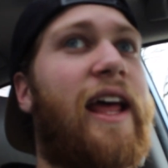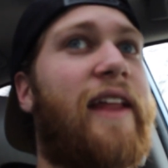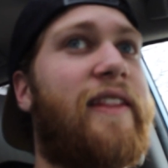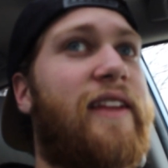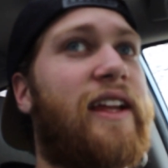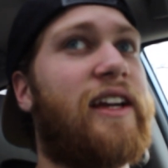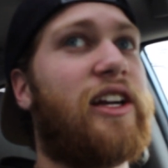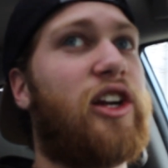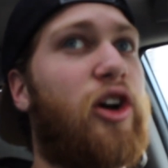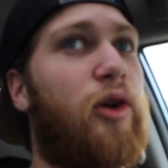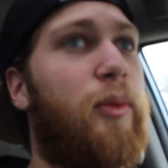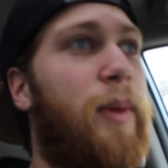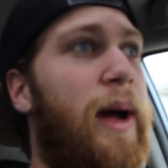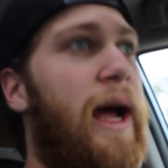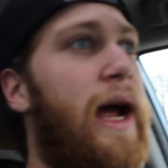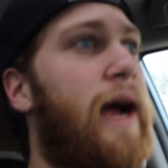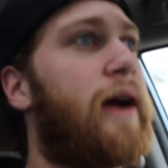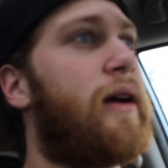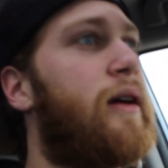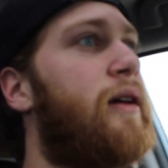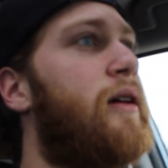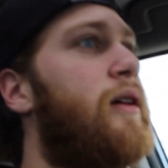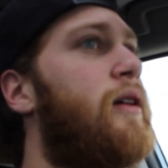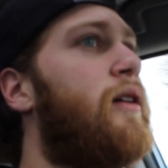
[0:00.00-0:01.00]
and then go
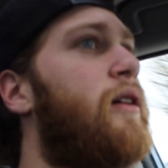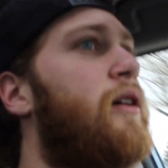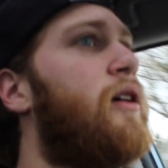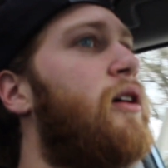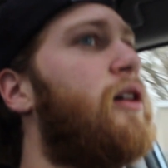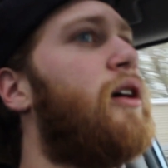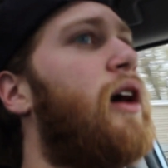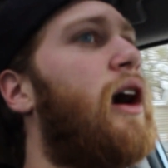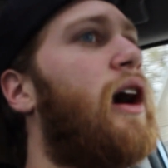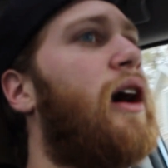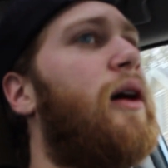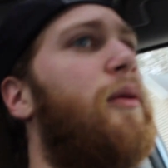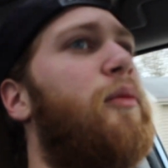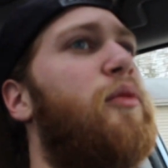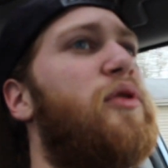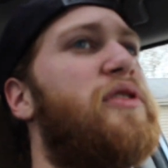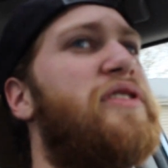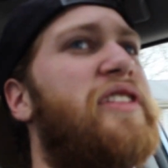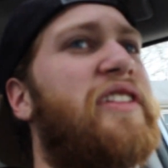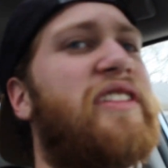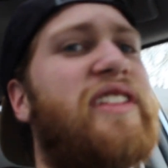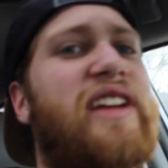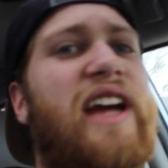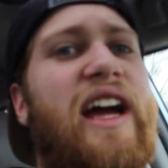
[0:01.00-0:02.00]
back,
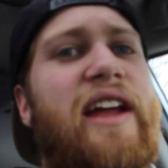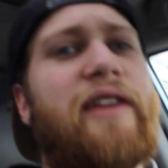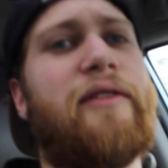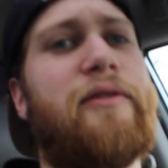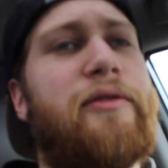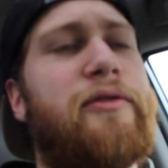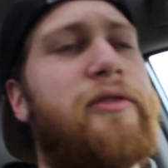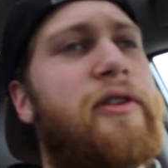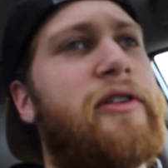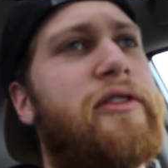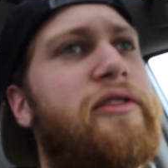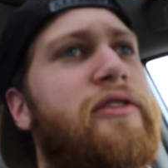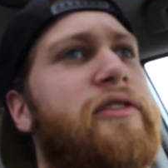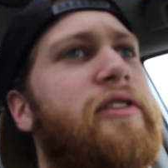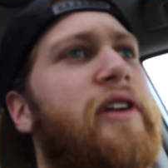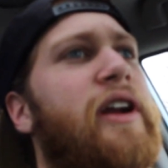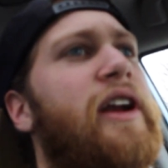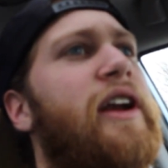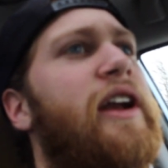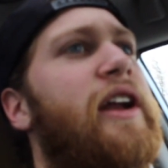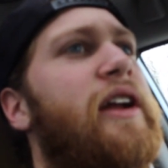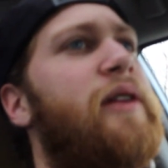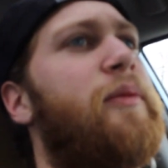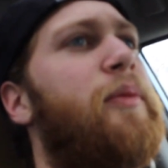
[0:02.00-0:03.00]
which is kind of
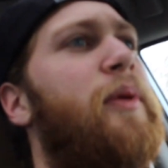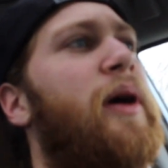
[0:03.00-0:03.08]
frustrating.